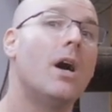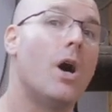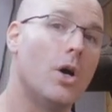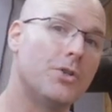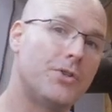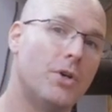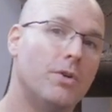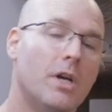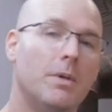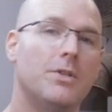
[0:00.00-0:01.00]
Also
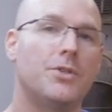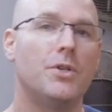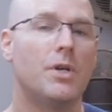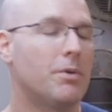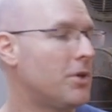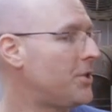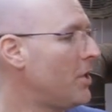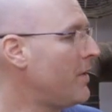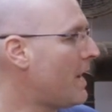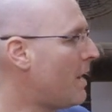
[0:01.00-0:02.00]
coming soon, I'm gonna show
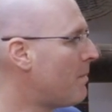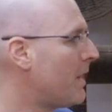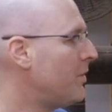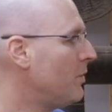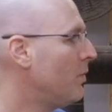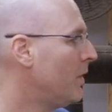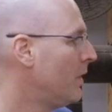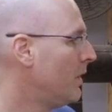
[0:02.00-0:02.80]
you how my new